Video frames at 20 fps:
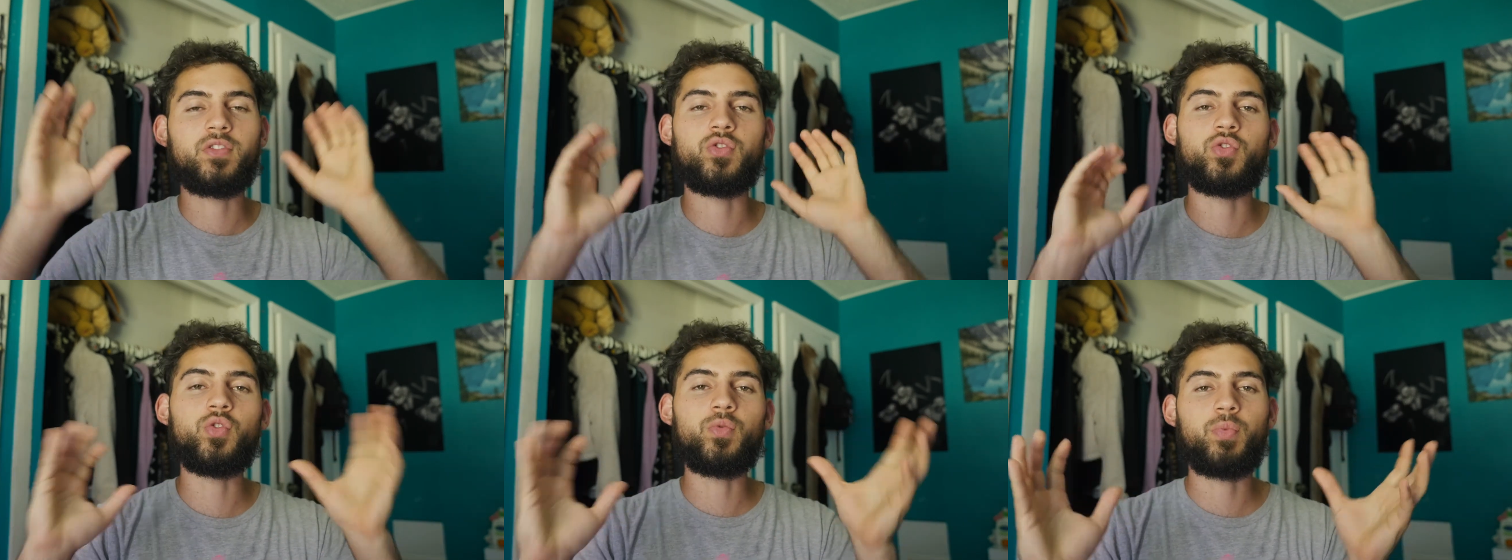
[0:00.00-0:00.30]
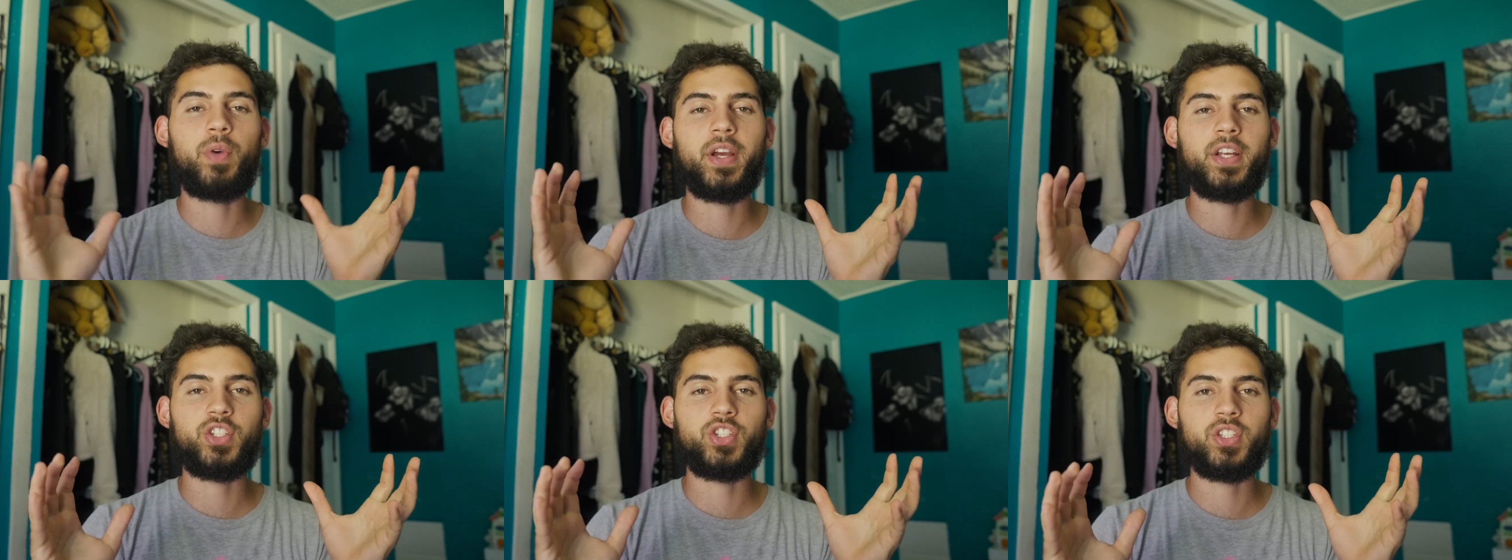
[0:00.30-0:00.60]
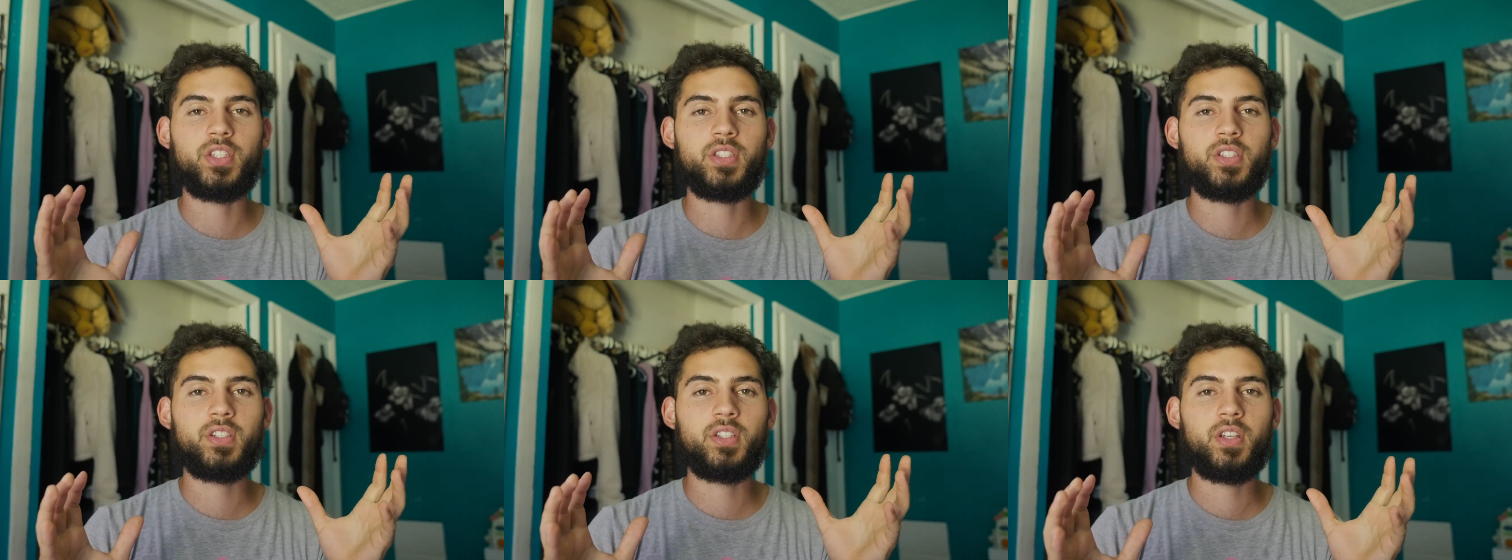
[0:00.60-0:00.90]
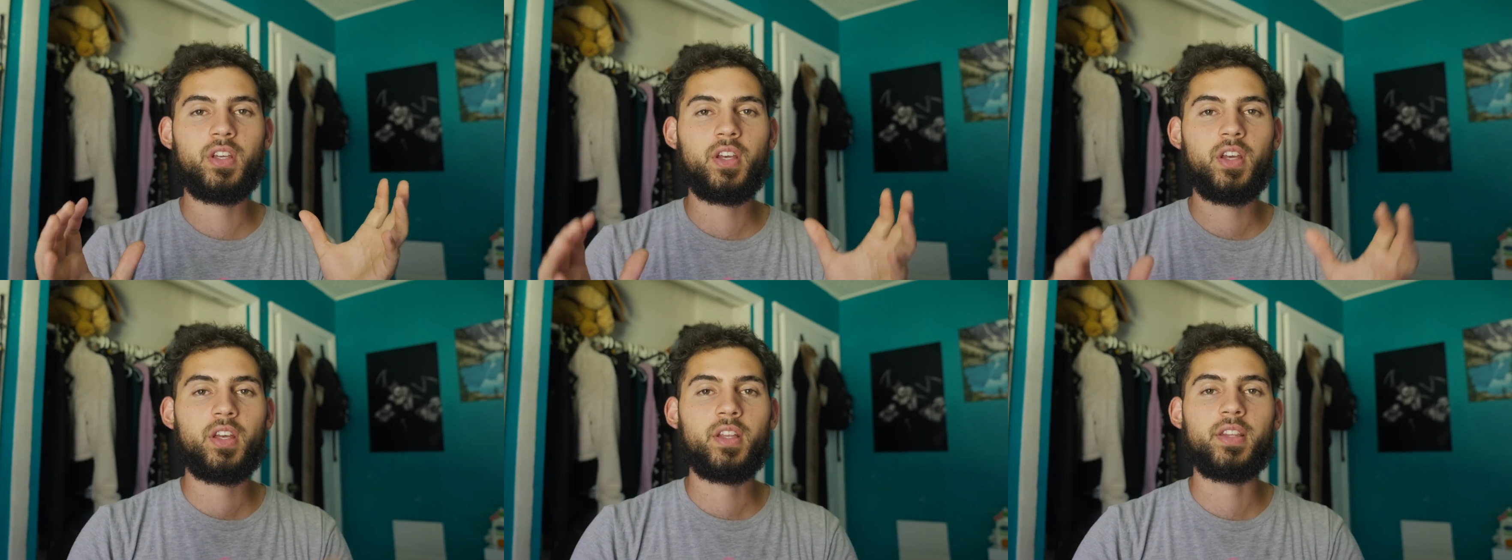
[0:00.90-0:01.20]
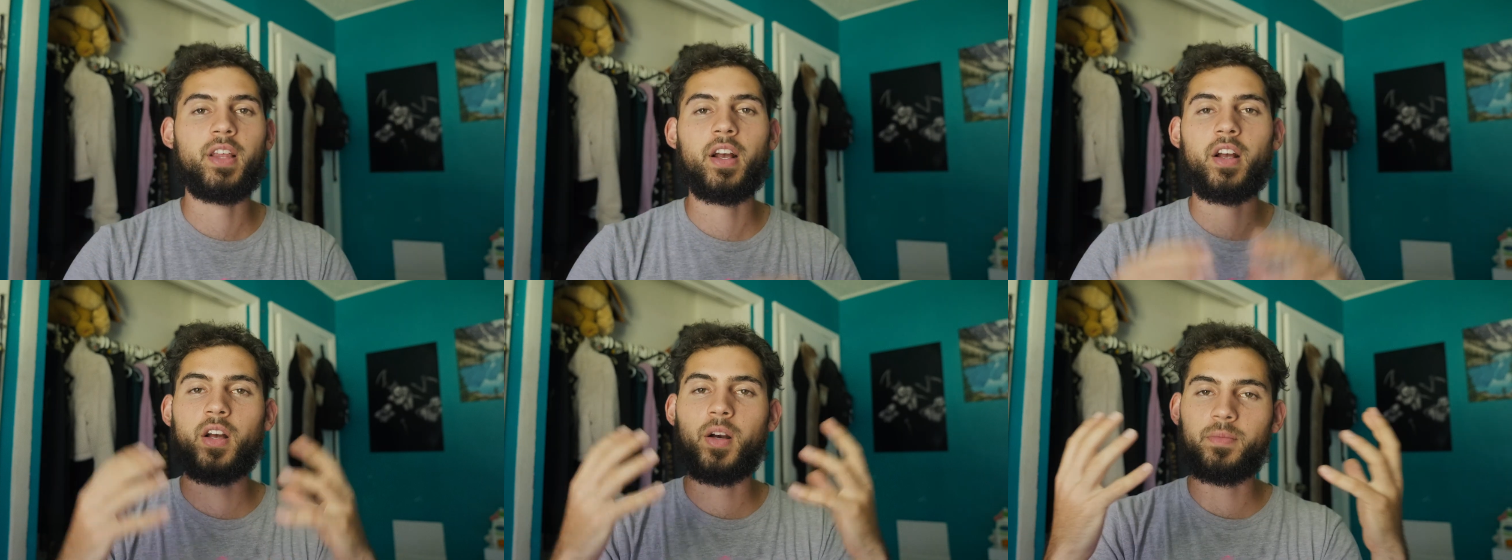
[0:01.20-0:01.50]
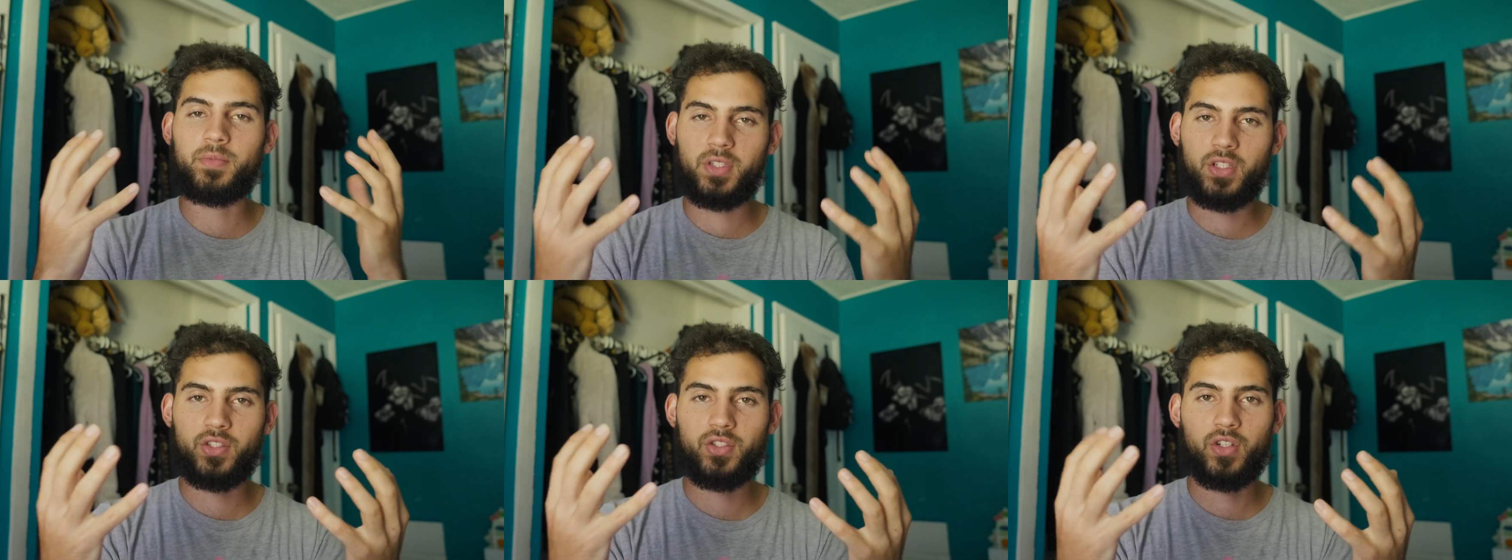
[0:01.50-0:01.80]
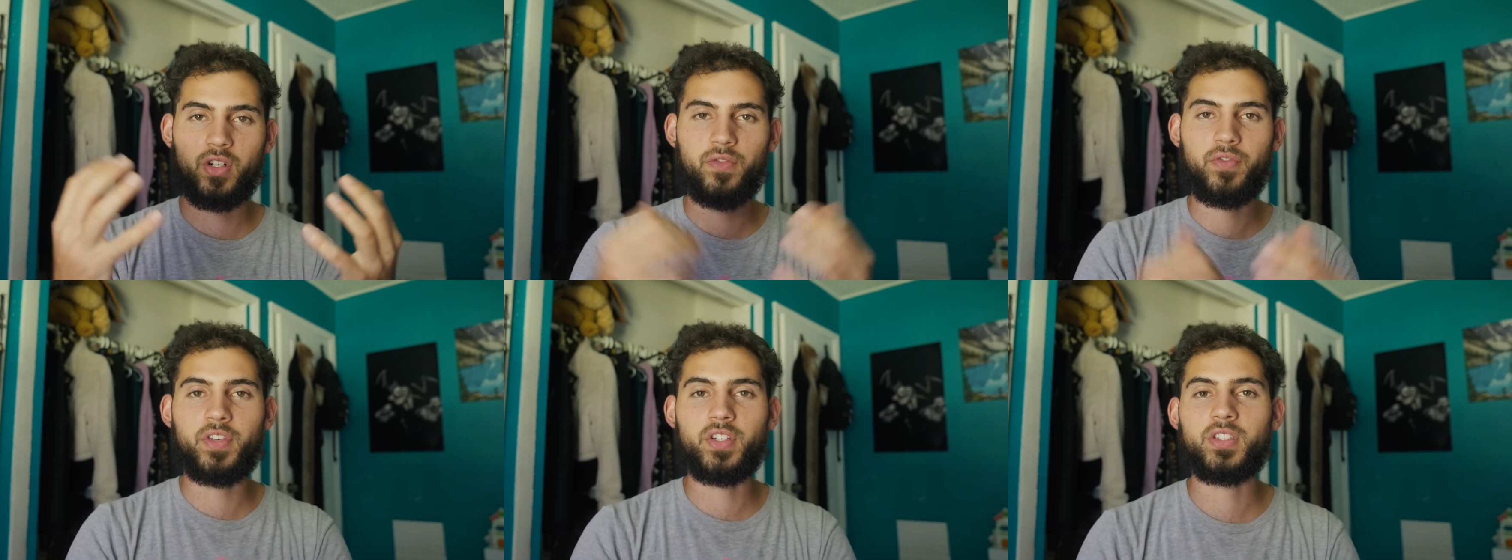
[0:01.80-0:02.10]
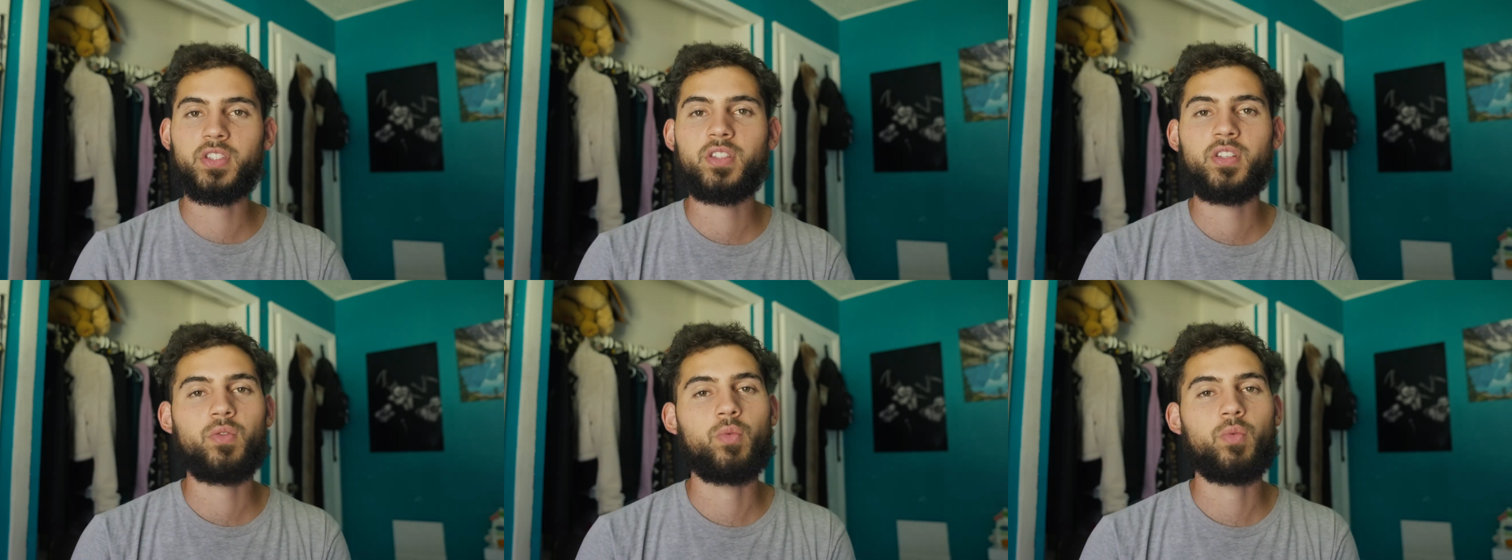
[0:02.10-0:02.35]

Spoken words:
new branches that come to the surface,